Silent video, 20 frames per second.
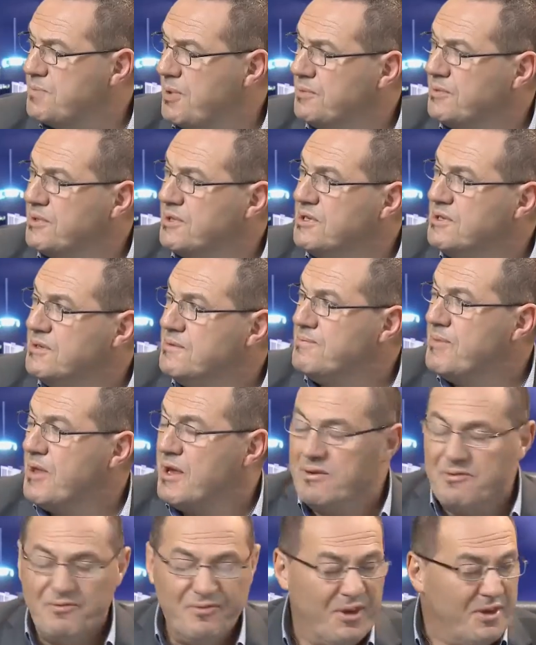probably,
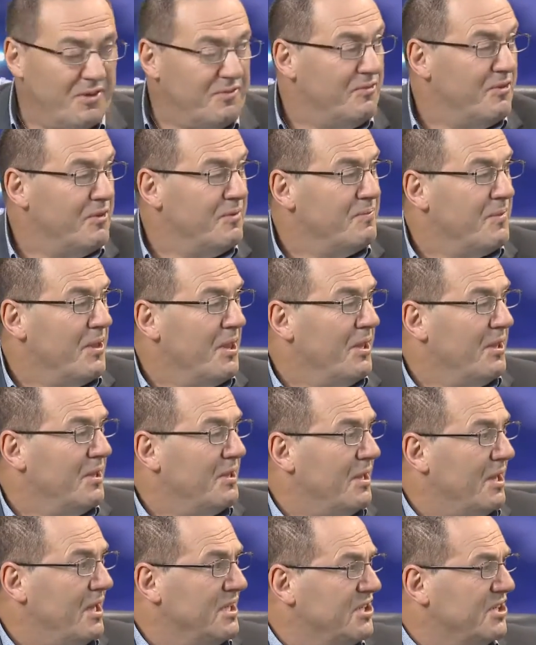Viv,
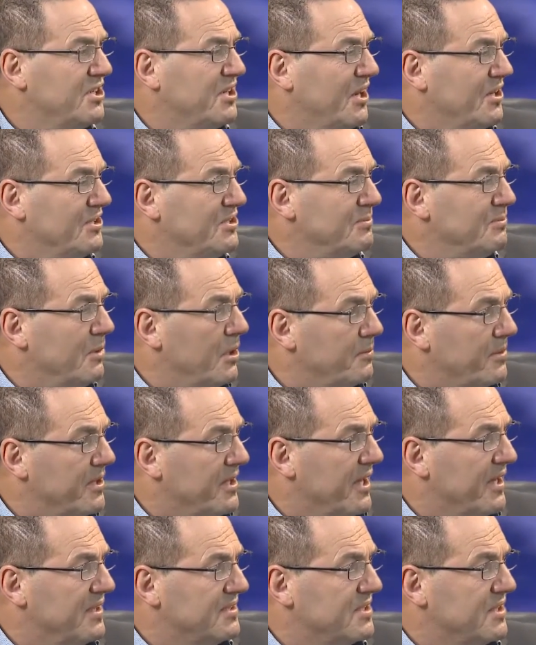education might be
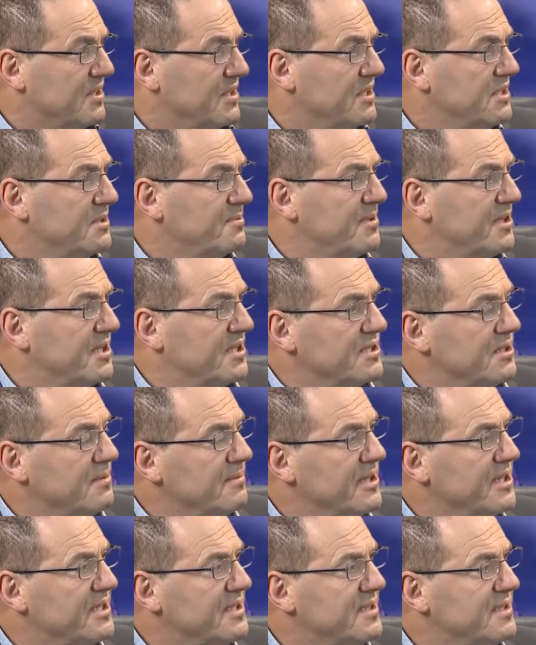the answer to this because,
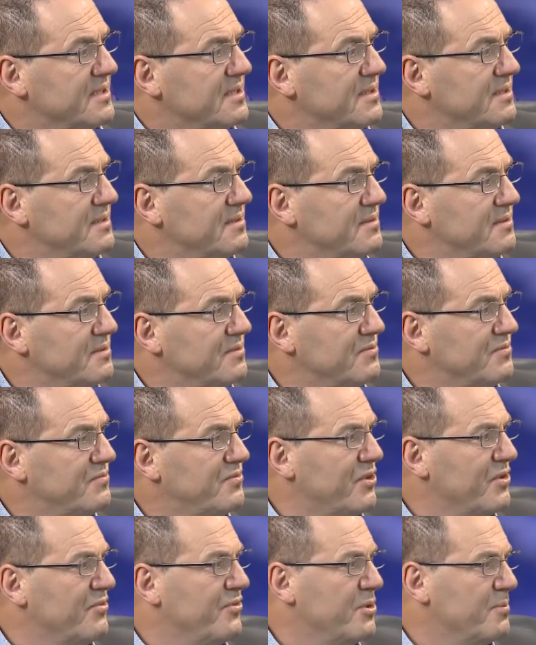
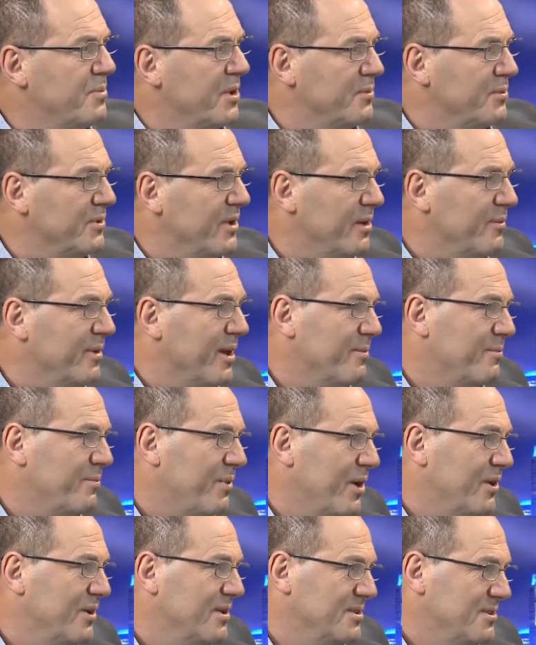very few people know about
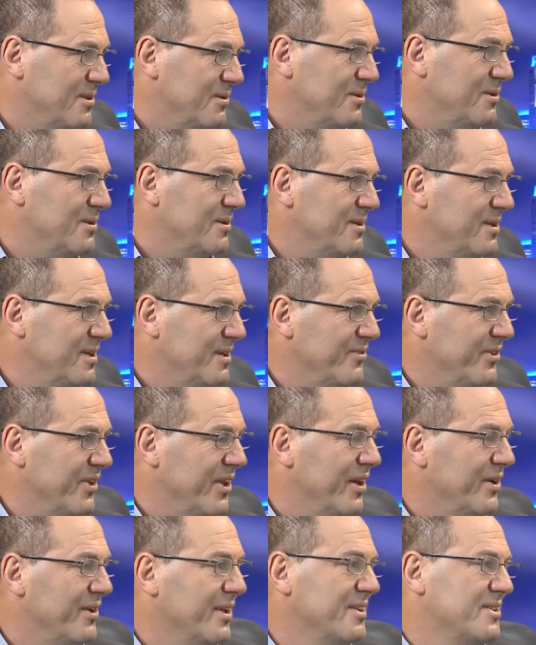Brady's Law, even
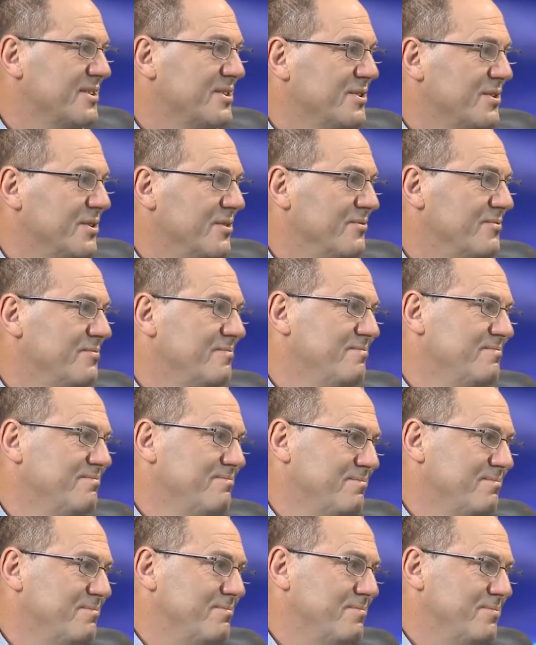though that's sort of
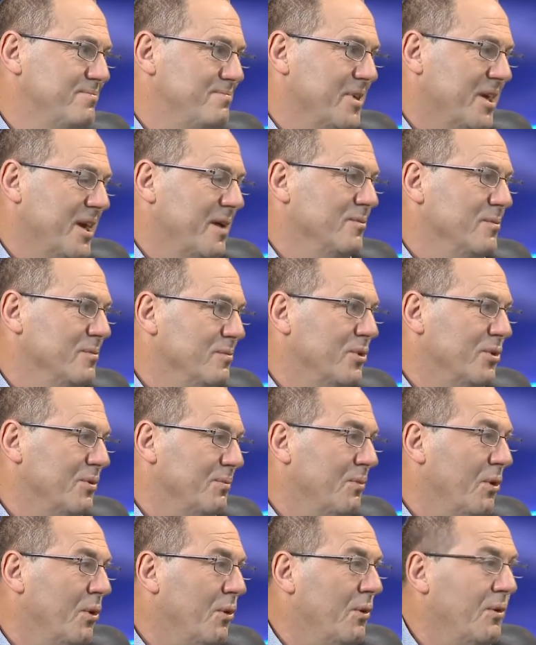becoming more and
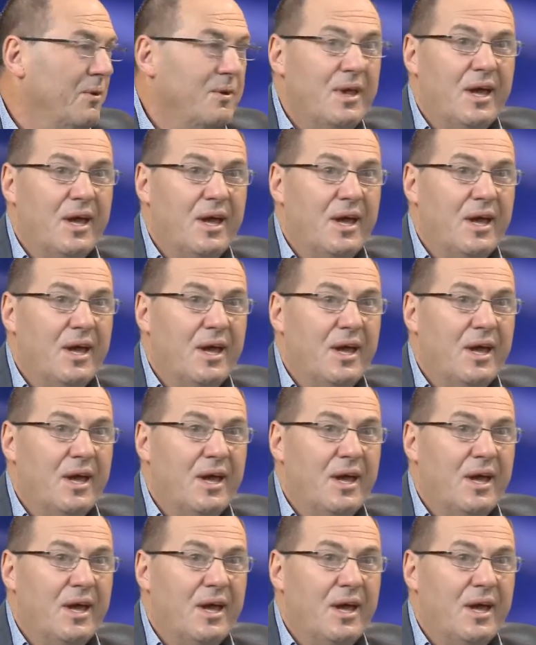more